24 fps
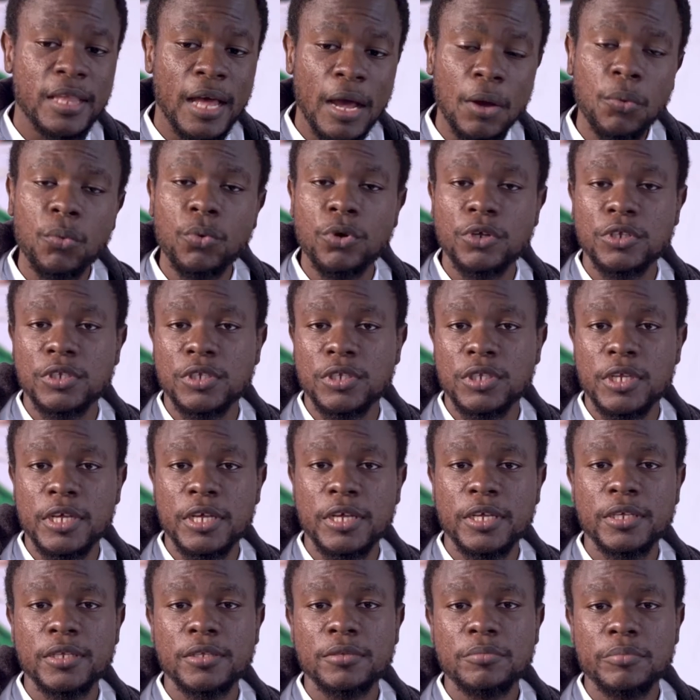that was
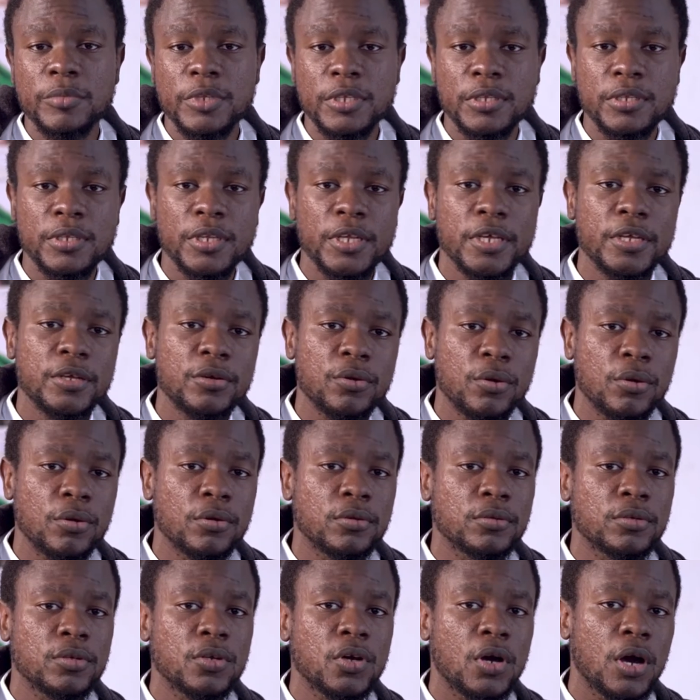a mistake
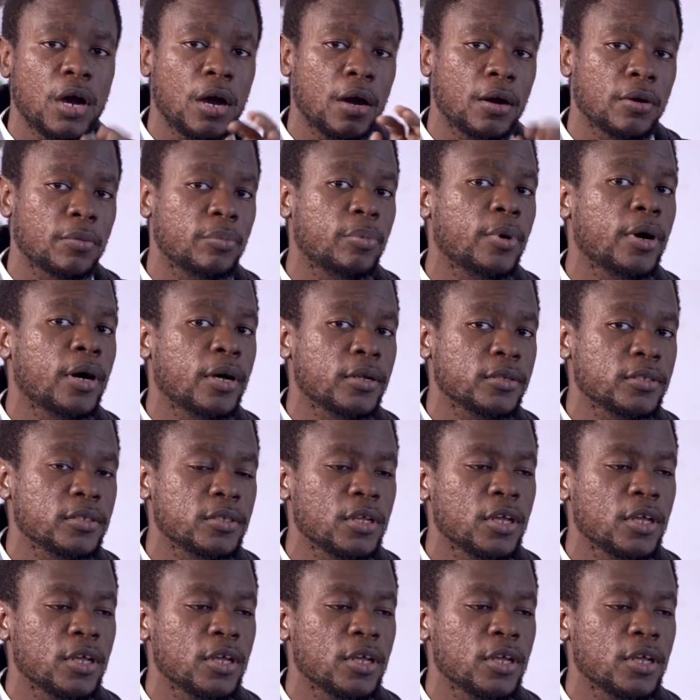on our part